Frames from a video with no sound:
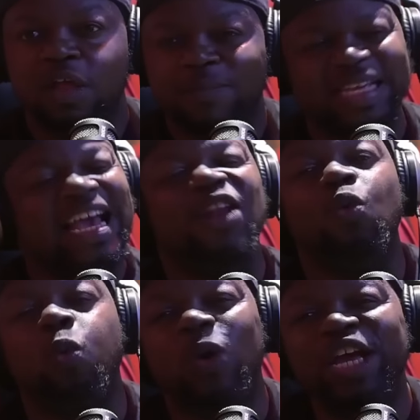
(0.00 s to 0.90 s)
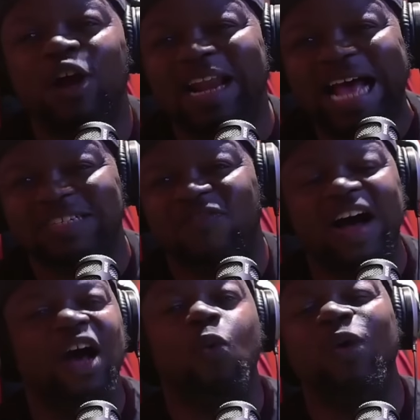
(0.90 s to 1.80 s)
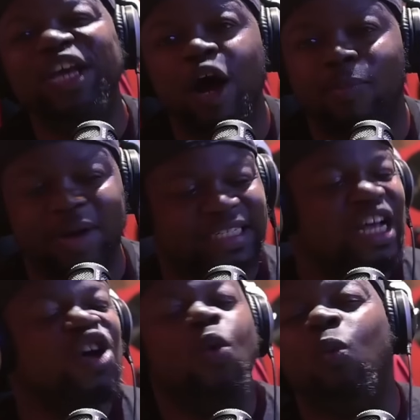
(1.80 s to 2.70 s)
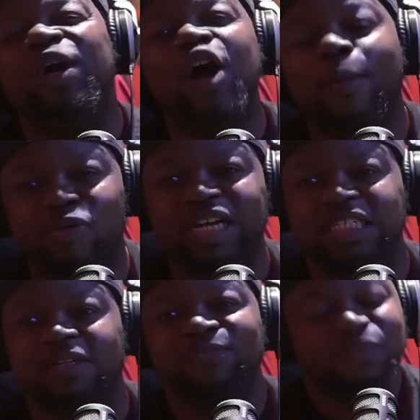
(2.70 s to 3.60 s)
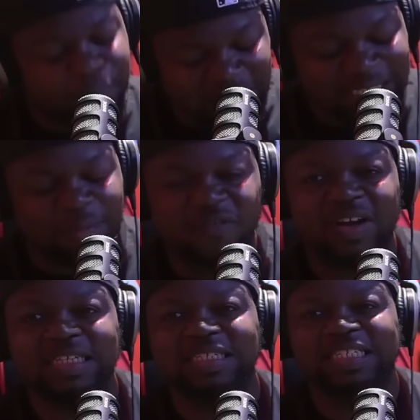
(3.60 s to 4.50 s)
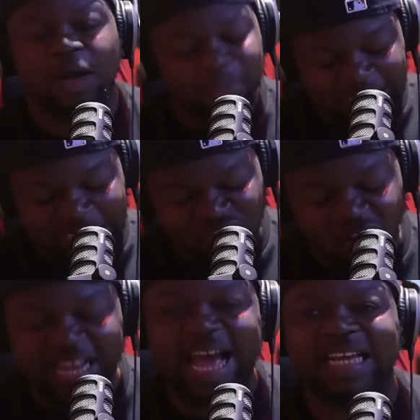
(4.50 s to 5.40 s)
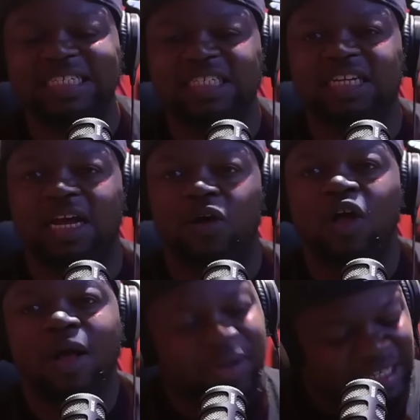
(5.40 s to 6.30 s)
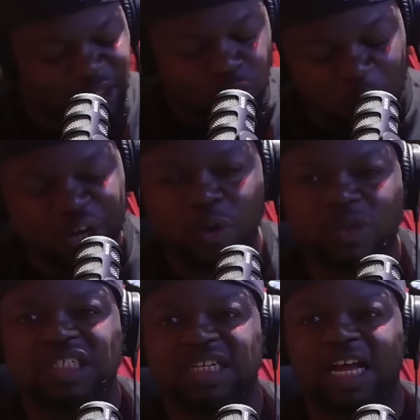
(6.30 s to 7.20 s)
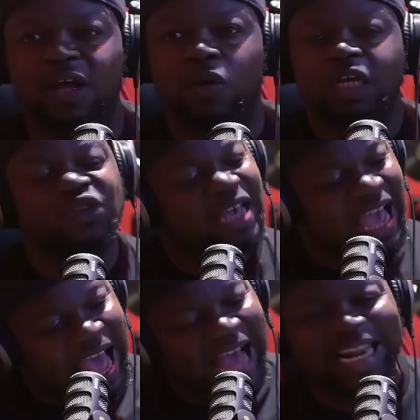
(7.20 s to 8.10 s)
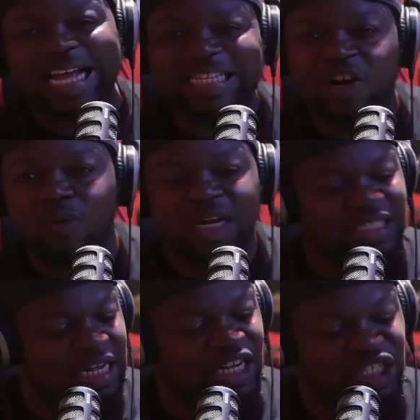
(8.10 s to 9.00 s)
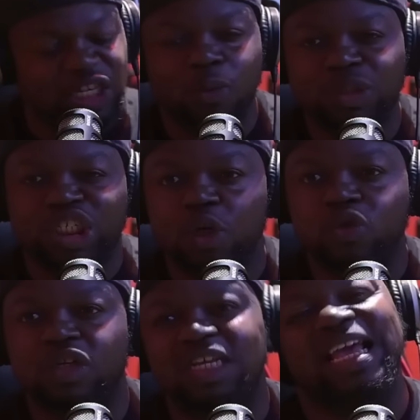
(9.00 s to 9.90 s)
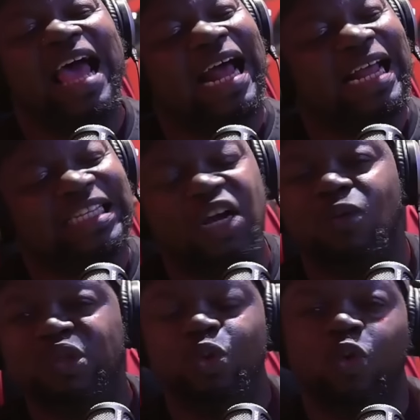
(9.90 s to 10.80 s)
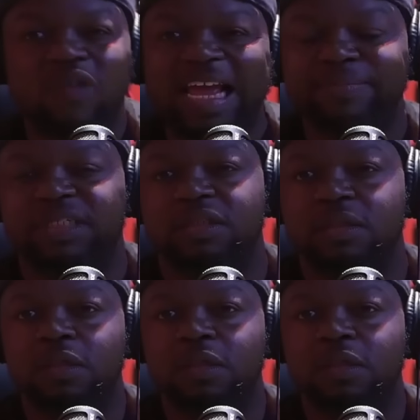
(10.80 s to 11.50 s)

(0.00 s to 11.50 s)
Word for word: but yet we are classified, we are oppressed, we are prison. Put these motherfuckers in jail. Put these drug addicts in jail. Put these weirdos in jail. Because you can't act like they don't assault children. You can't act like they don't do grapes.